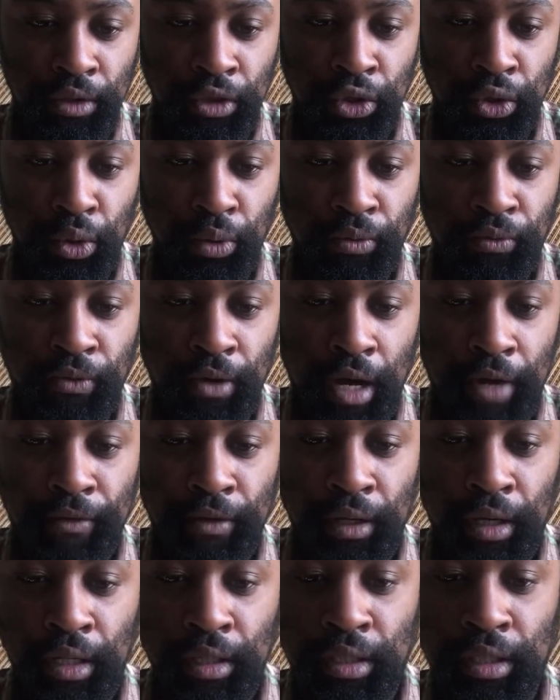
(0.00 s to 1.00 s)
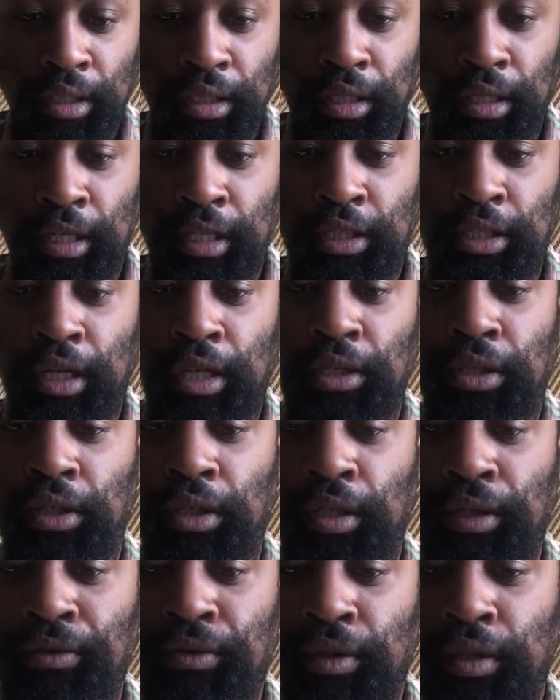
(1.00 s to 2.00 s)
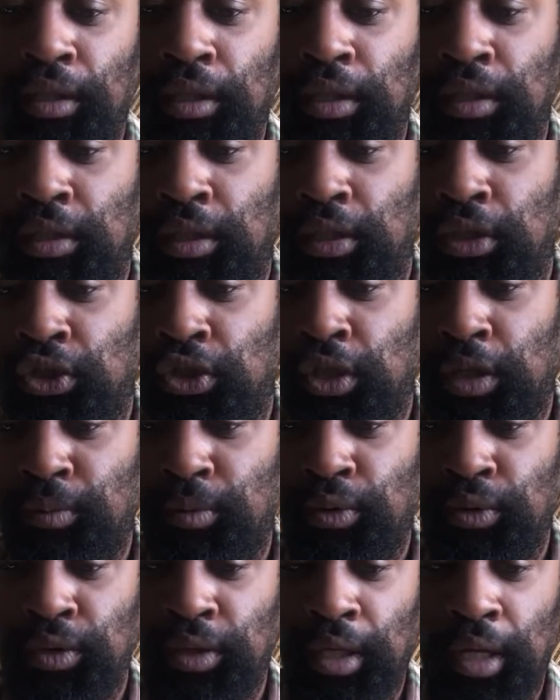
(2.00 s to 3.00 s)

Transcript: Job 5:19, he shall deliver thee in 6 troubles,